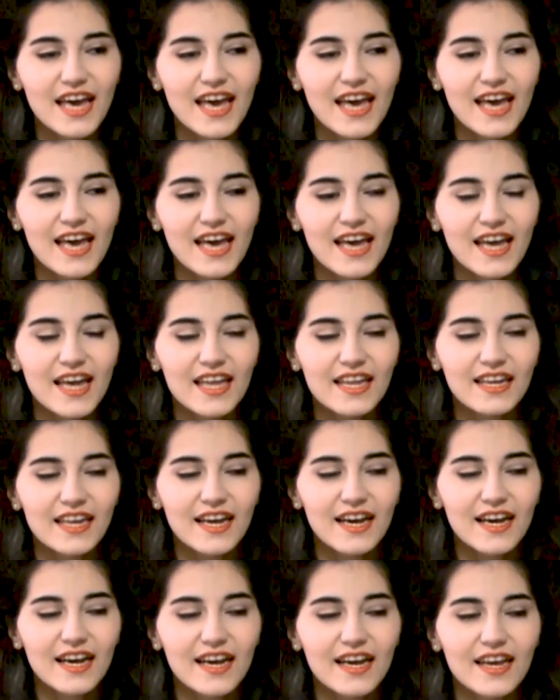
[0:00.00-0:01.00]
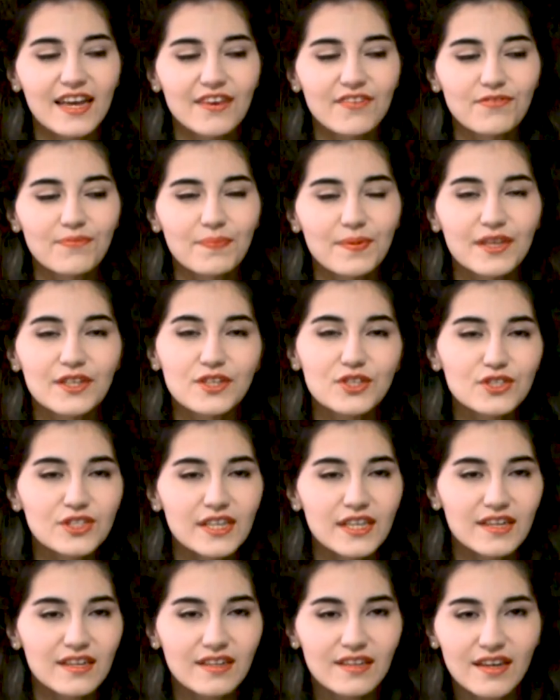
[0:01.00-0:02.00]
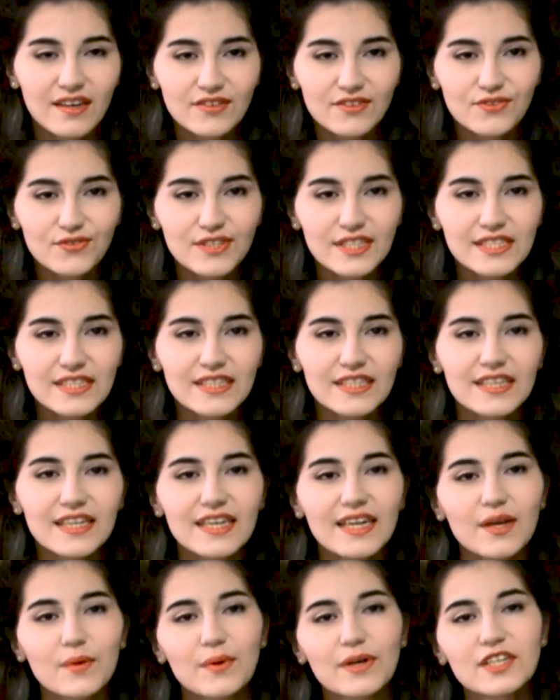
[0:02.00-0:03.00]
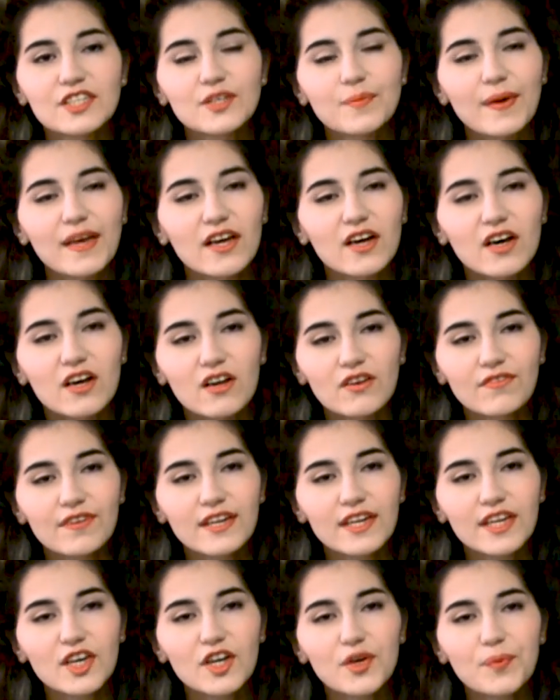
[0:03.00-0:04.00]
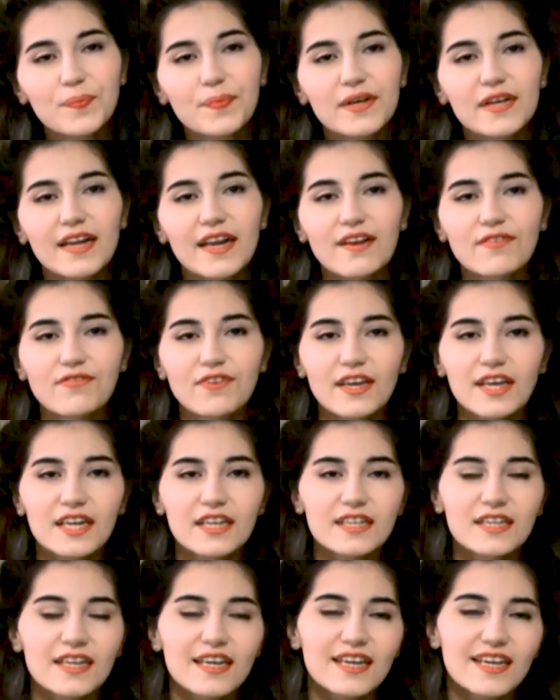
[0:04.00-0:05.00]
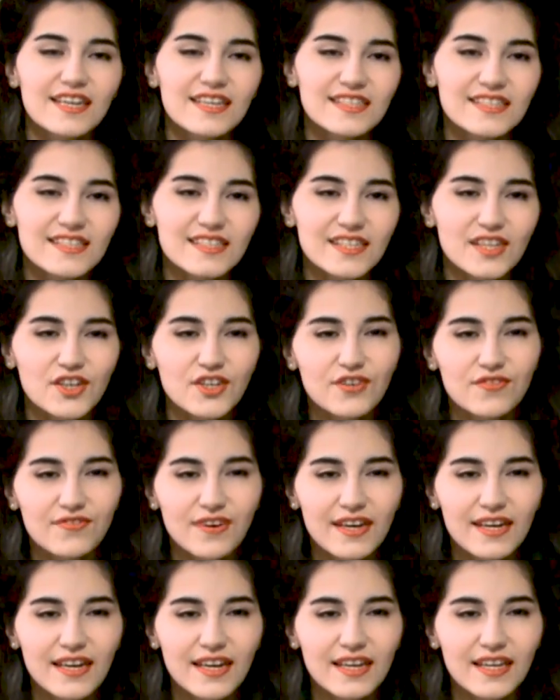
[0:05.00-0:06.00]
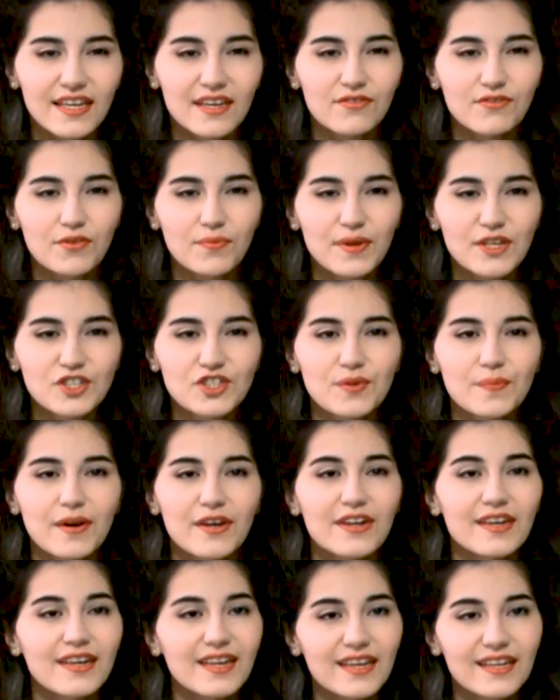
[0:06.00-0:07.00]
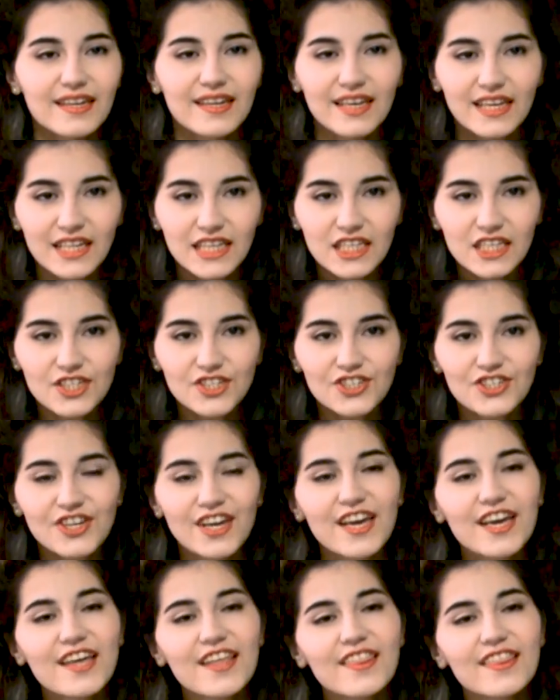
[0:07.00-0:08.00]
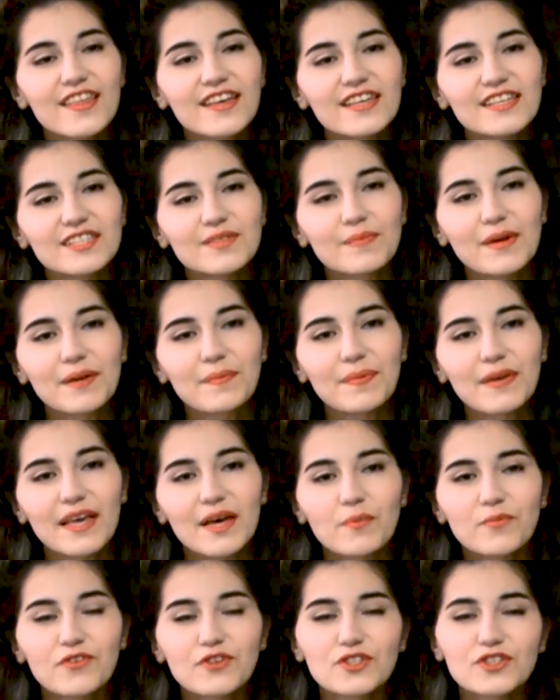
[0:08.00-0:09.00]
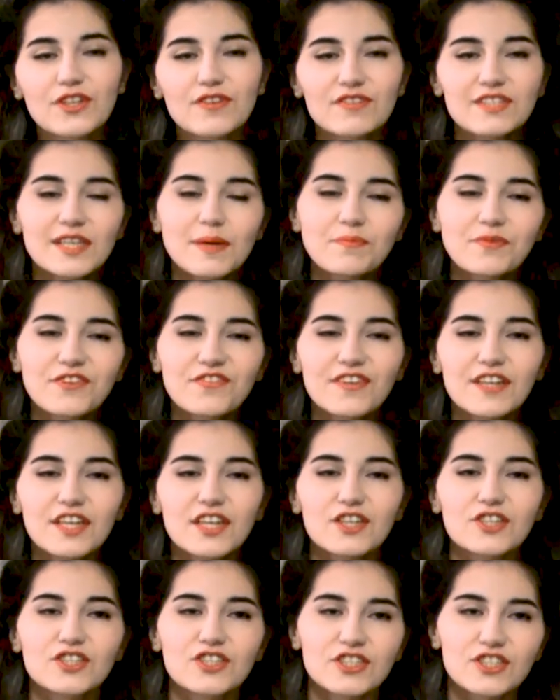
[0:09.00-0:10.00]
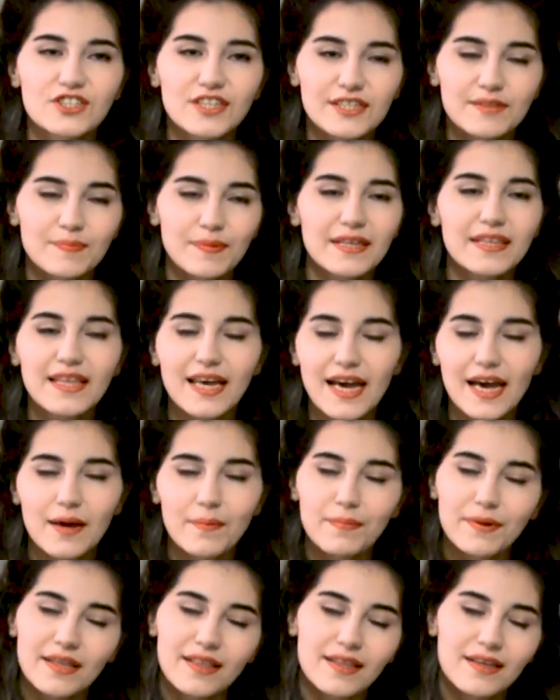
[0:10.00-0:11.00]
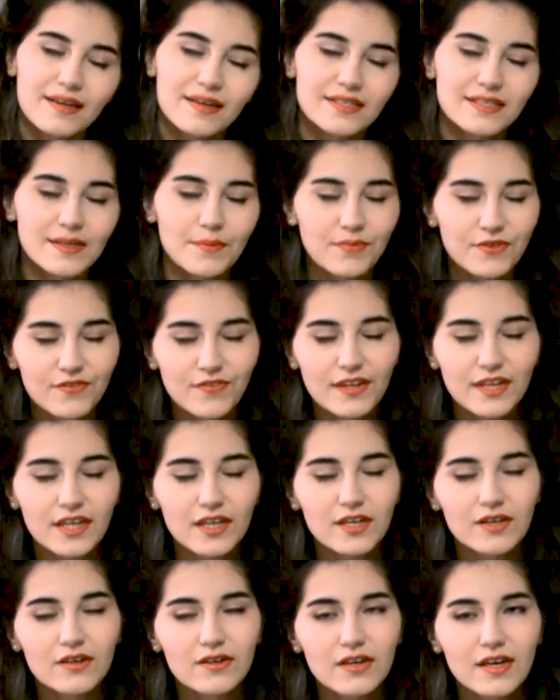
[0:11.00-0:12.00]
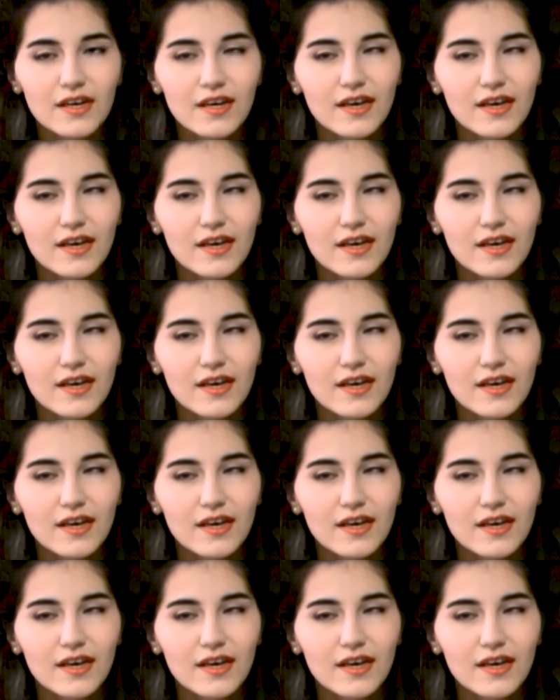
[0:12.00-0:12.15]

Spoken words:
And I've been using it a lot recently and I wanted to make a haul video, but I figured since I couldn't find any information about it in English, this might be helpful to have a separate video just to explain the app and then a separate video